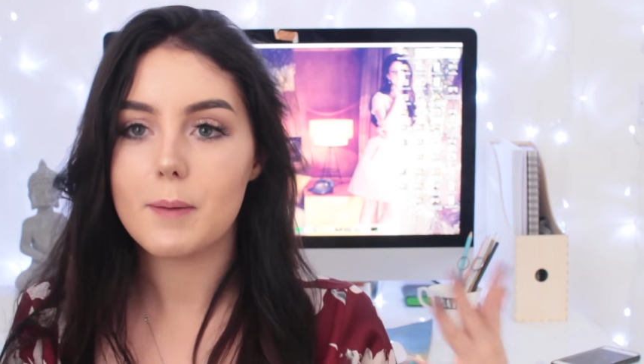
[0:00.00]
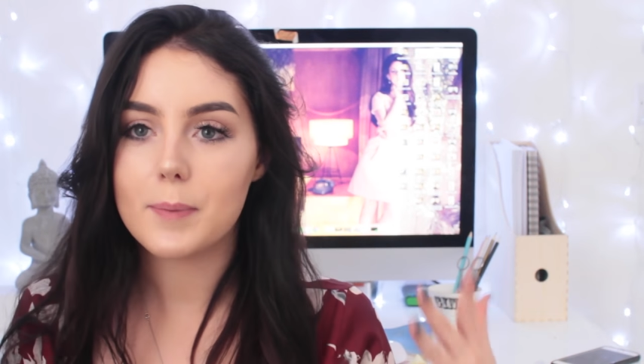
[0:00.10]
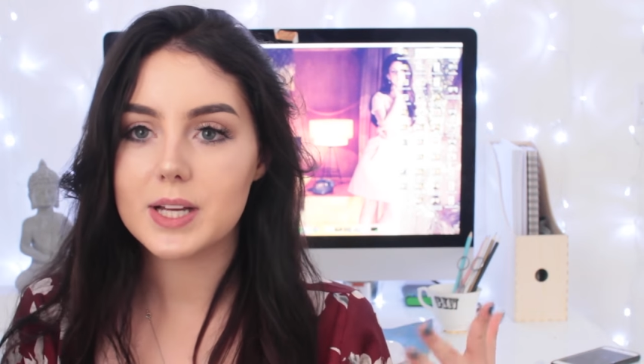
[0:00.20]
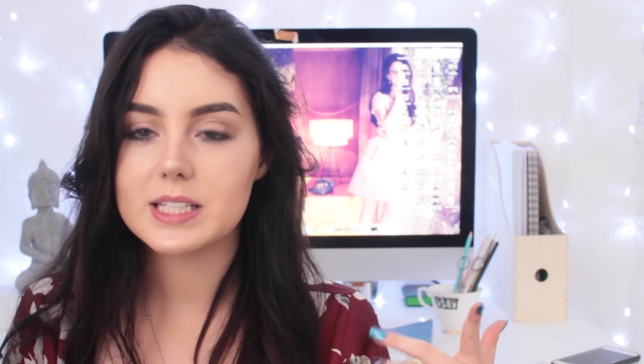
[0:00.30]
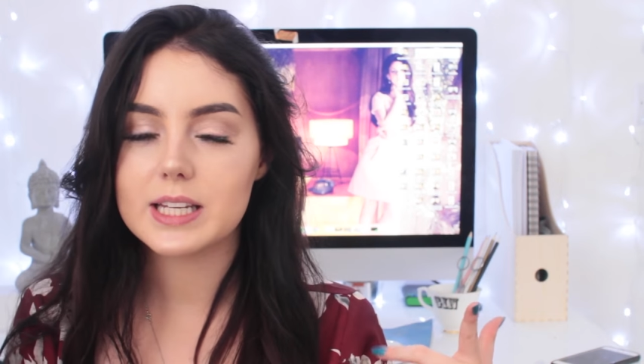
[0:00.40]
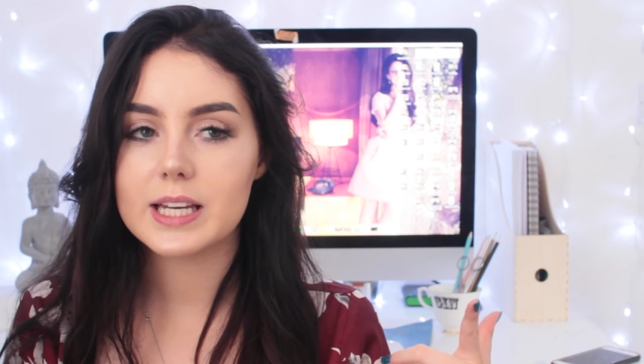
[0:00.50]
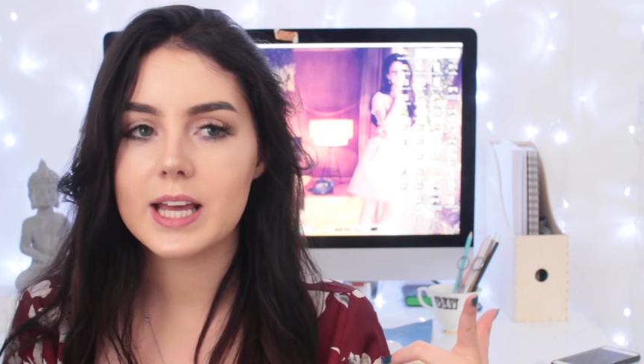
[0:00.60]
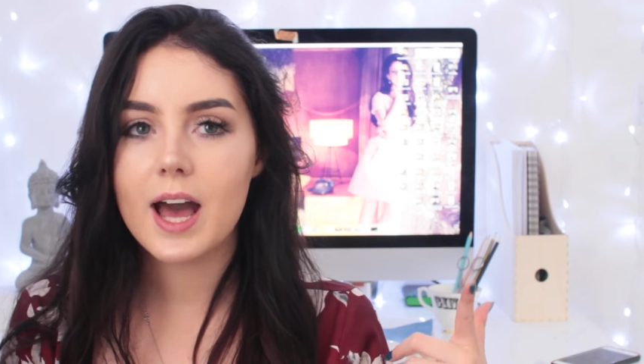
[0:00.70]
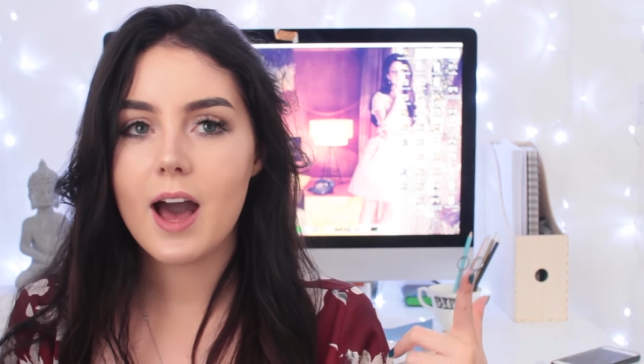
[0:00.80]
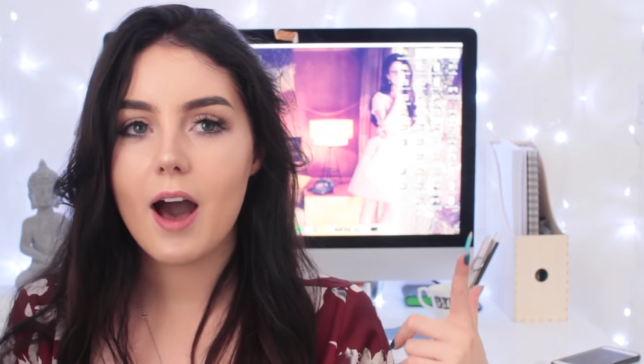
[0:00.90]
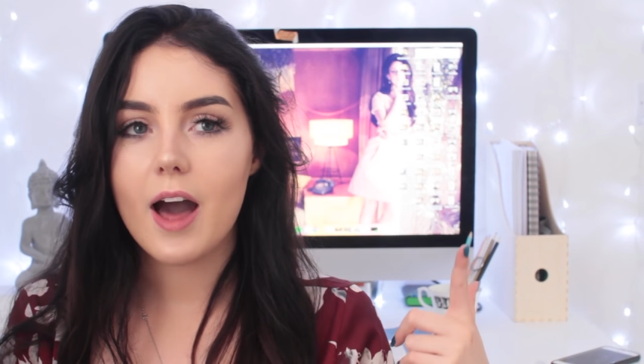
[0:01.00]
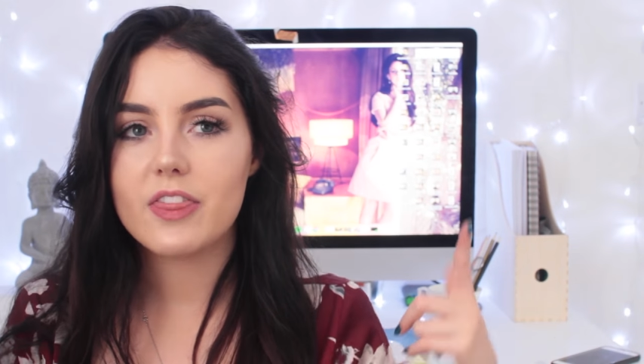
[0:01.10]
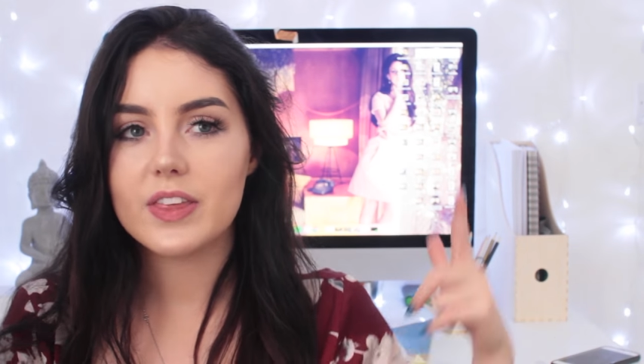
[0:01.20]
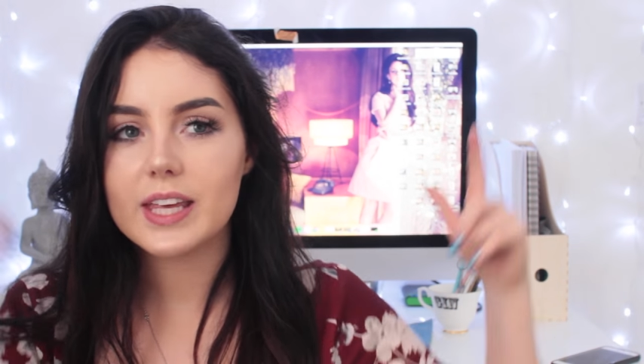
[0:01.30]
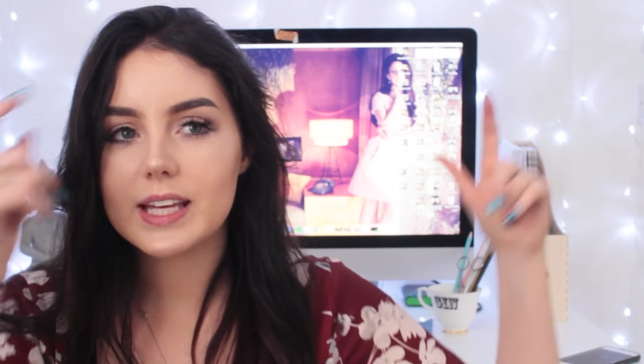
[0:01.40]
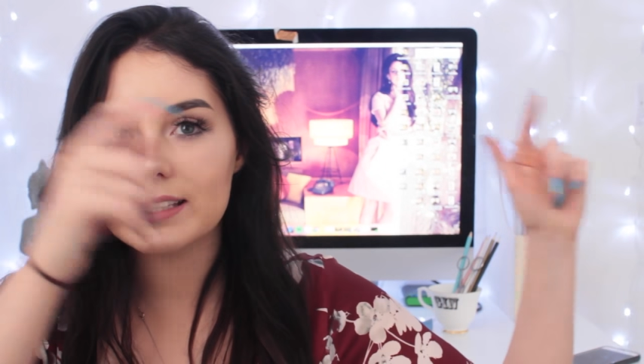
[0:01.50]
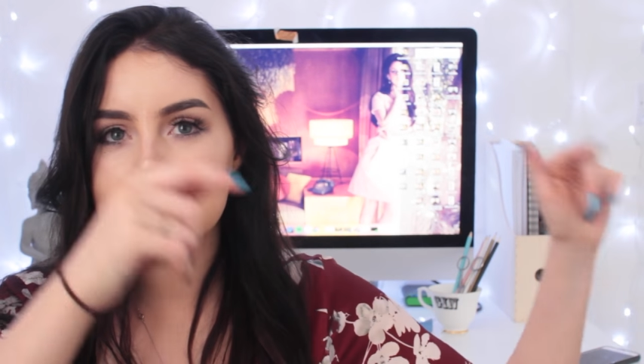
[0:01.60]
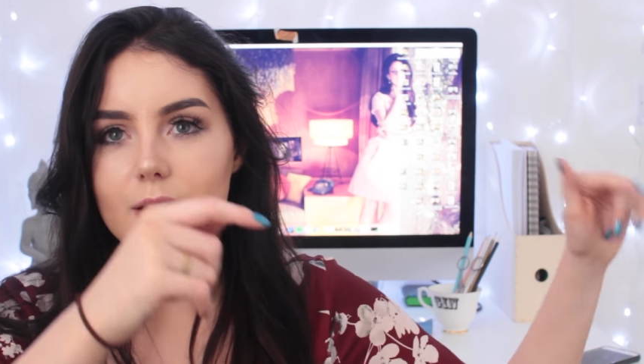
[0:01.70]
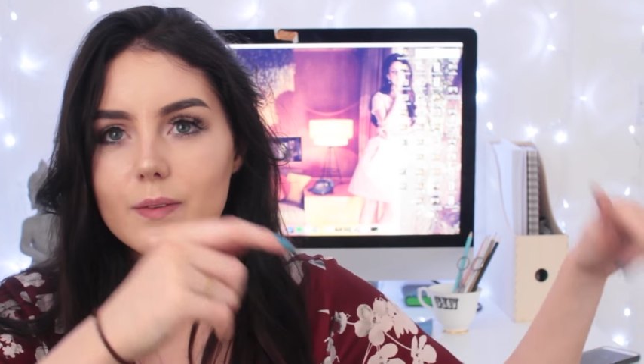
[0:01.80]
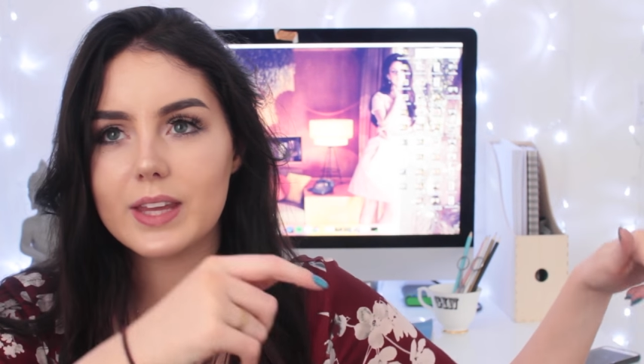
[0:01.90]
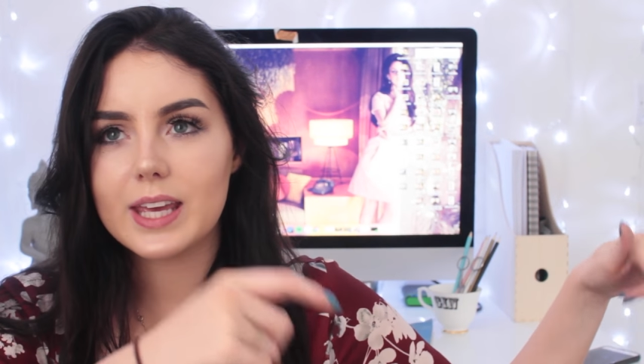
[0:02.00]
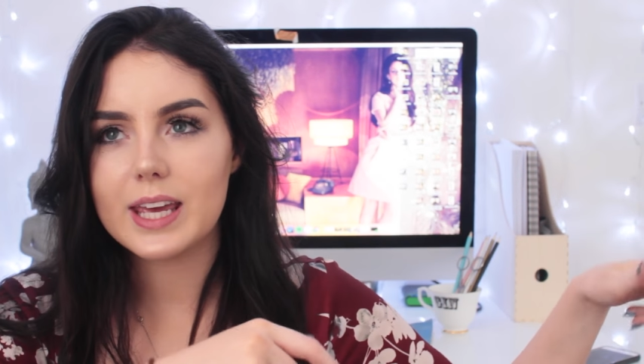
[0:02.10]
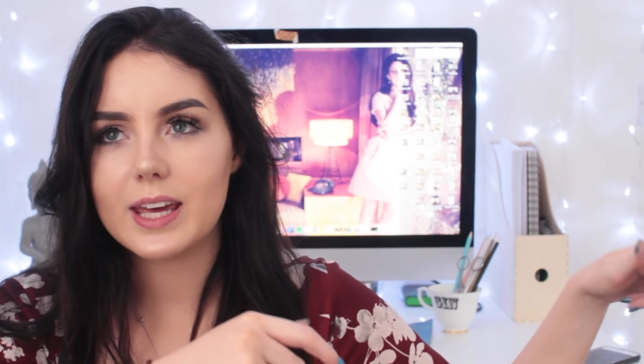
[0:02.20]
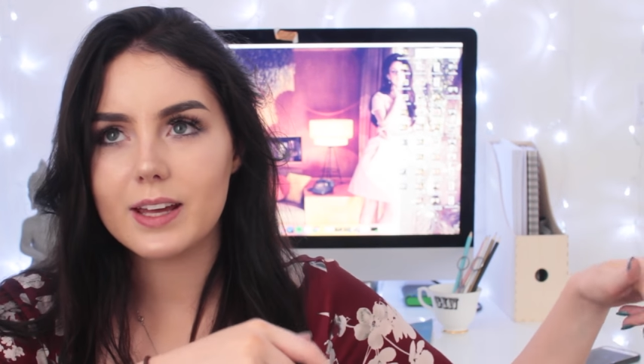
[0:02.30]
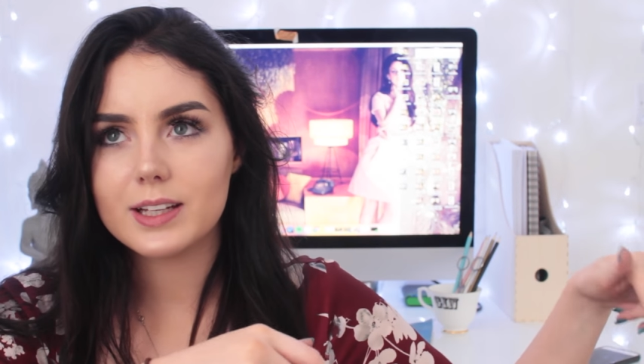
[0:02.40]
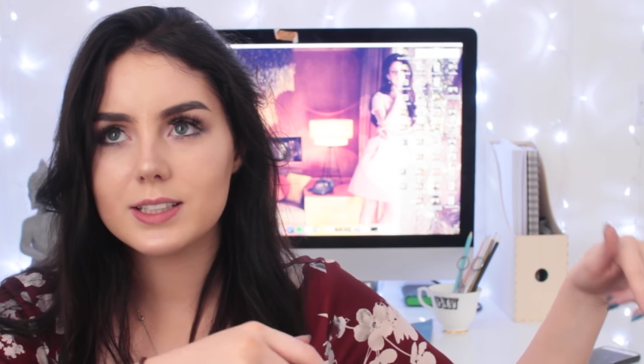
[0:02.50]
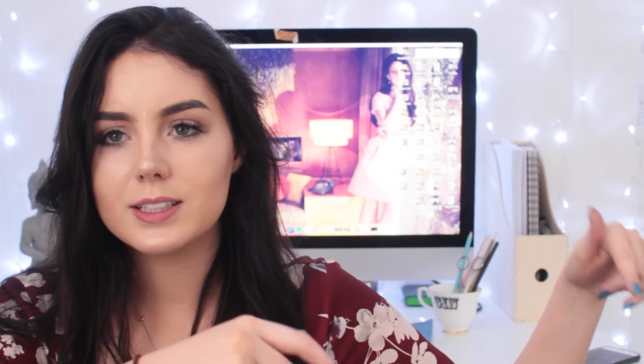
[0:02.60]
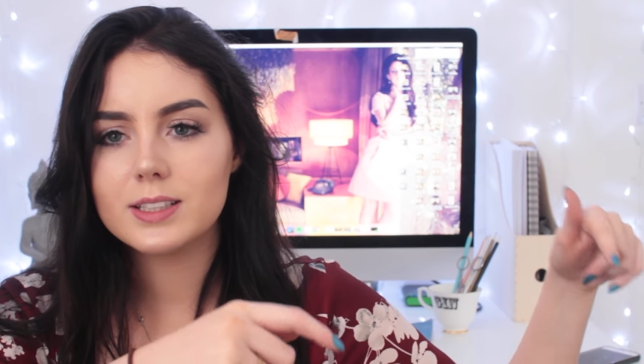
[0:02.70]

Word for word: up button. I think it's down here,